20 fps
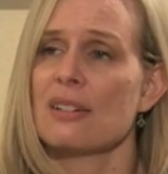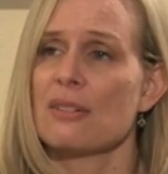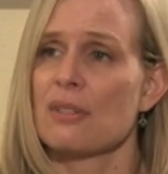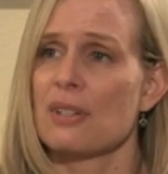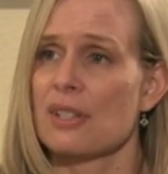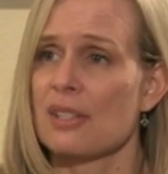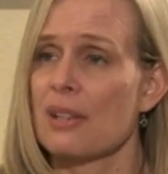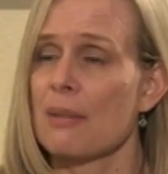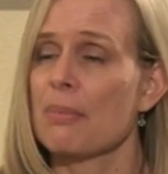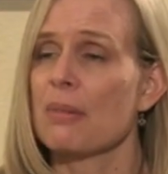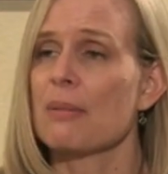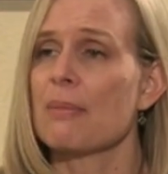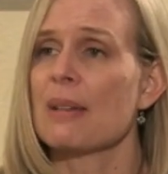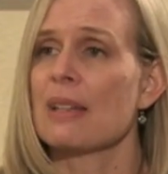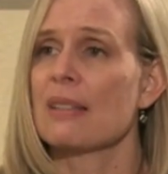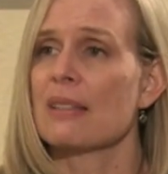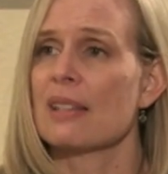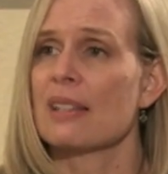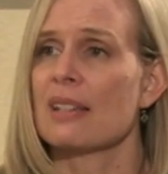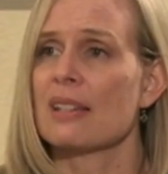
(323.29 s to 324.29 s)
to
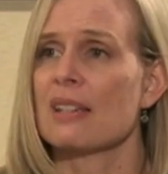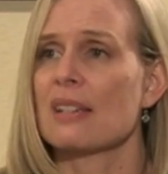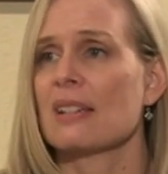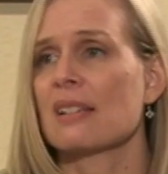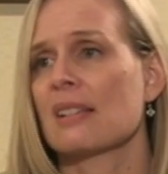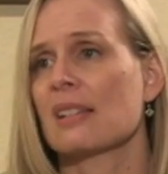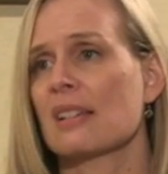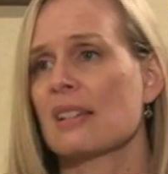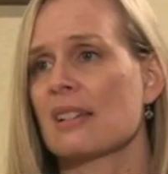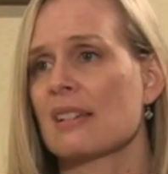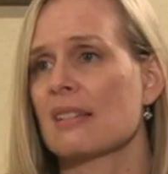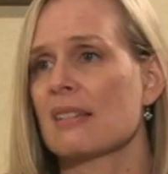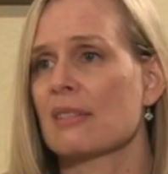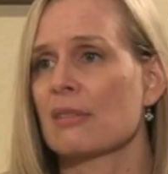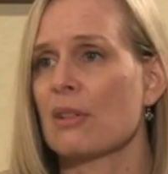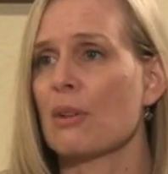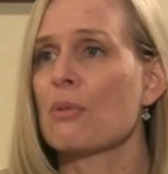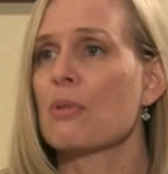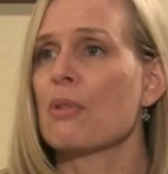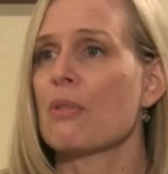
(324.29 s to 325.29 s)
supplement the
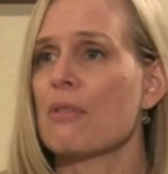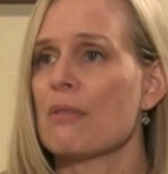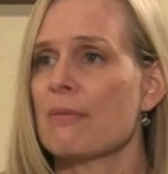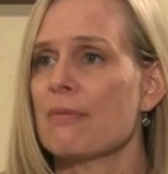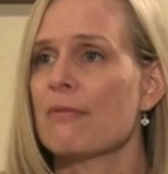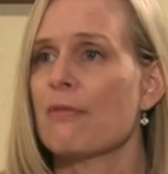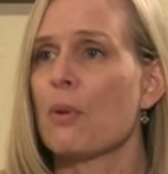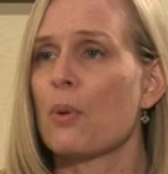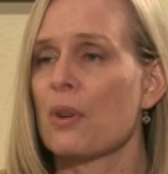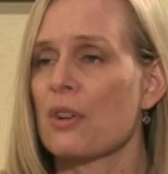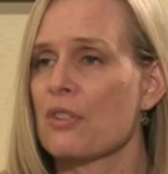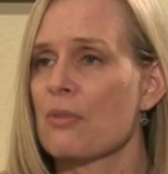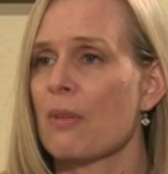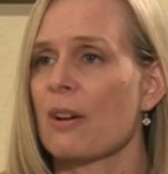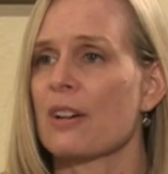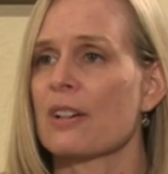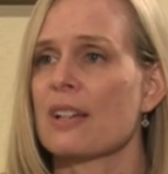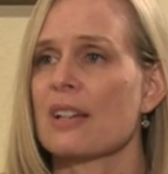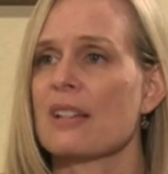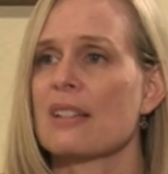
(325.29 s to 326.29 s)
local forage
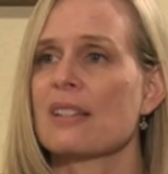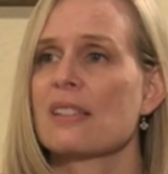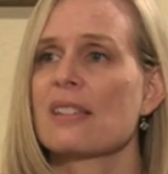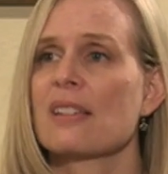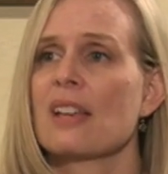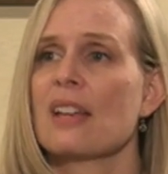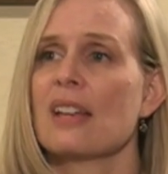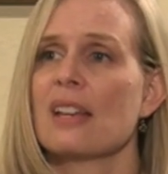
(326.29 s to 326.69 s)
markets